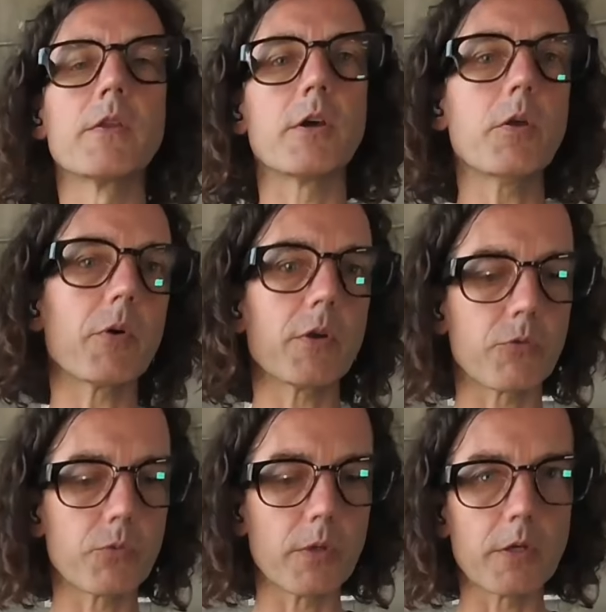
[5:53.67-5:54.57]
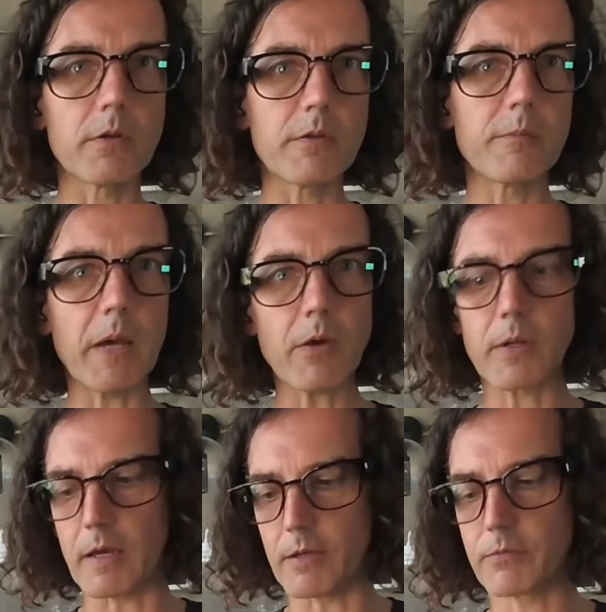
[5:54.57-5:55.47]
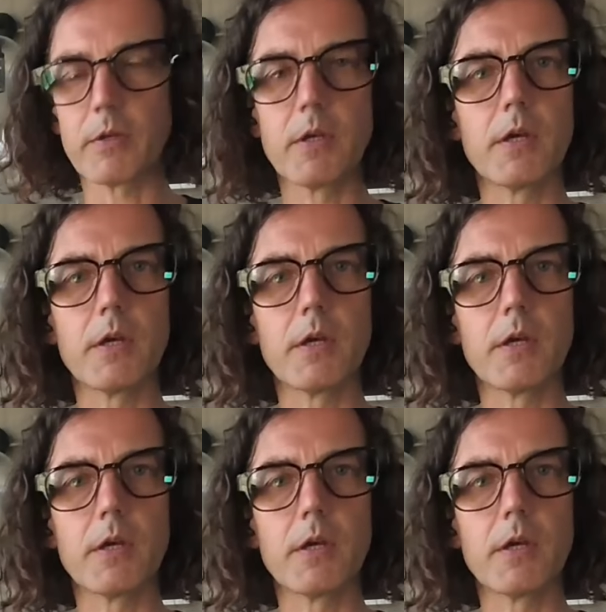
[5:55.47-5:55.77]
The other part that's really good is battery life.